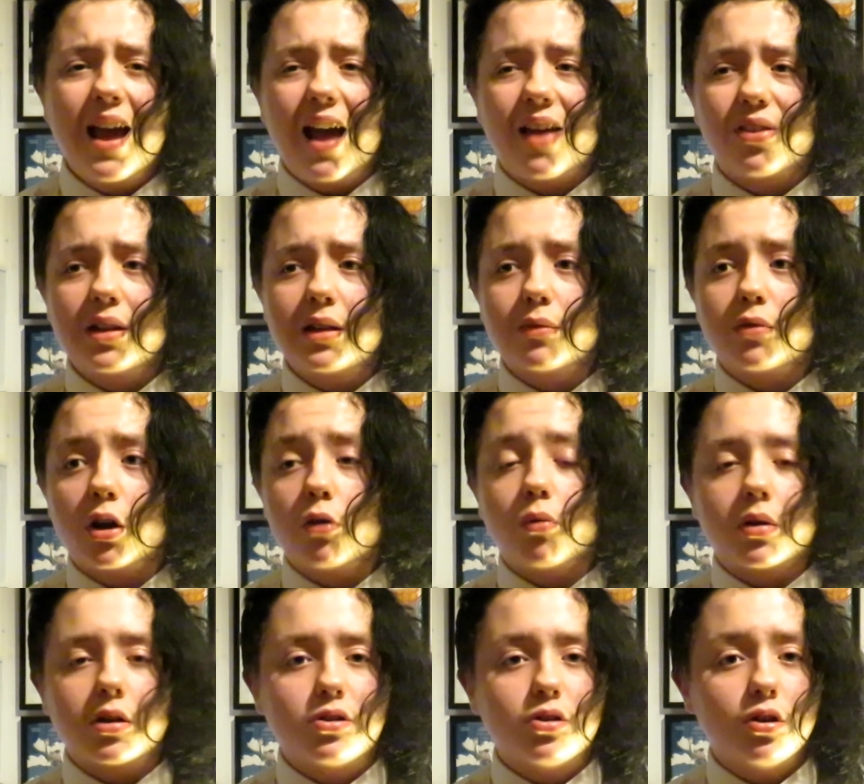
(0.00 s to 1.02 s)
I think they've done
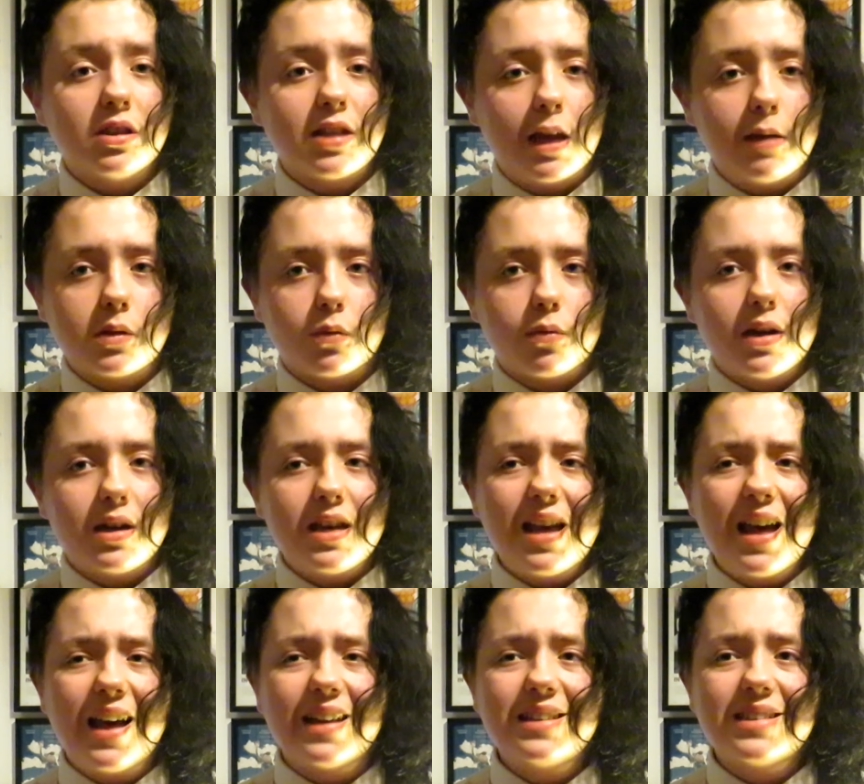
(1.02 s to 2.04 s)
it 1 or 2 times
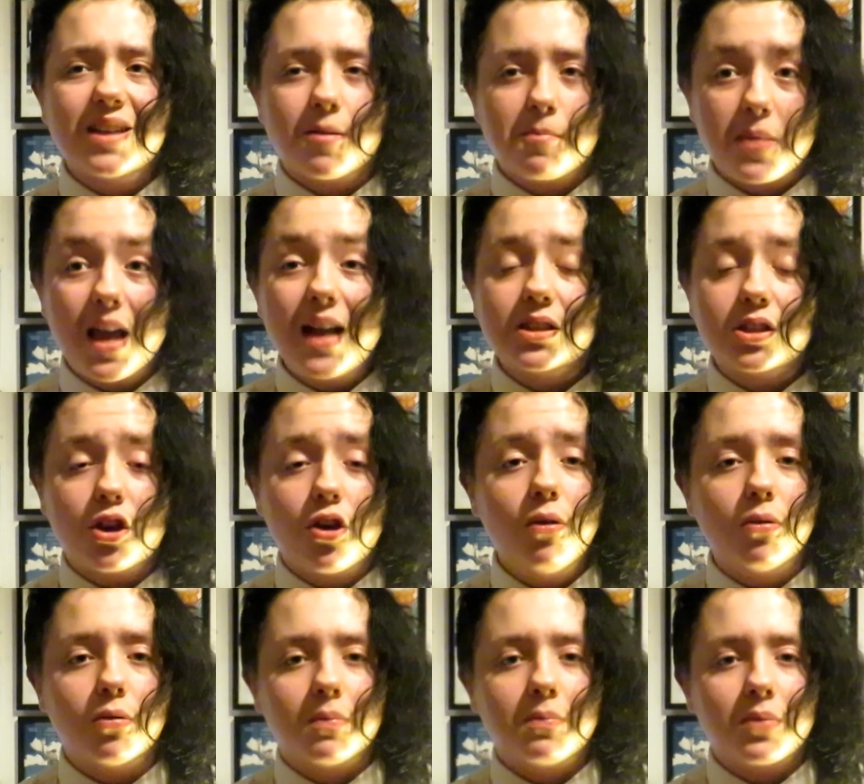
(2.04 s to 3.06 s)
already, and it's
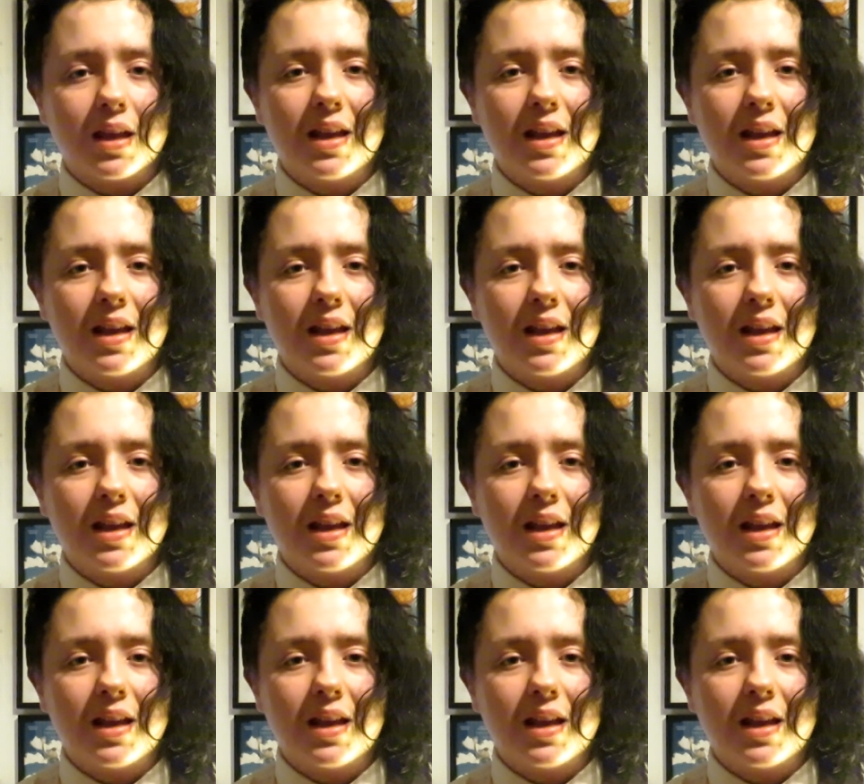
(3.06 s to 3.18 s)
cool.